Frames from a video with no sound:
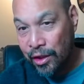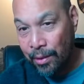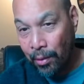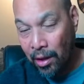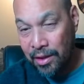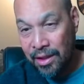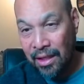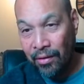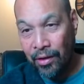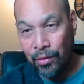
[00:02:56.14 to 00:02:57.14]
bucks
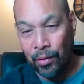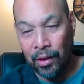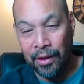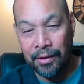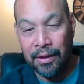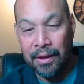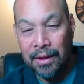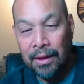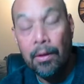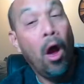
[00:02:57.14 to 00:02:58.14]
down the toilet.
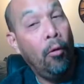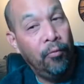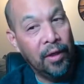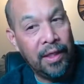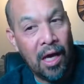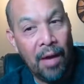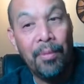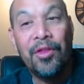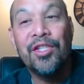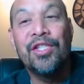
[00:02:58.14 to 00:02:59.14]
Hopefully not,
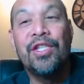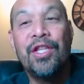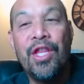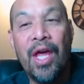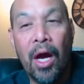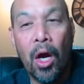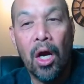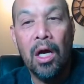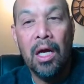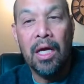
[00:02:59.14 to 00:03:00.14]
but this is
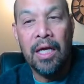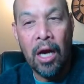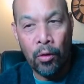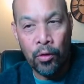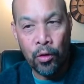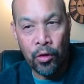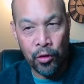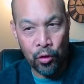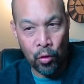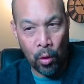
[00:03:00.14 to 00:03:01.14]
their character
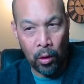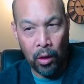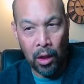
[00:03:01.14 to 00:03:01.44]
controller.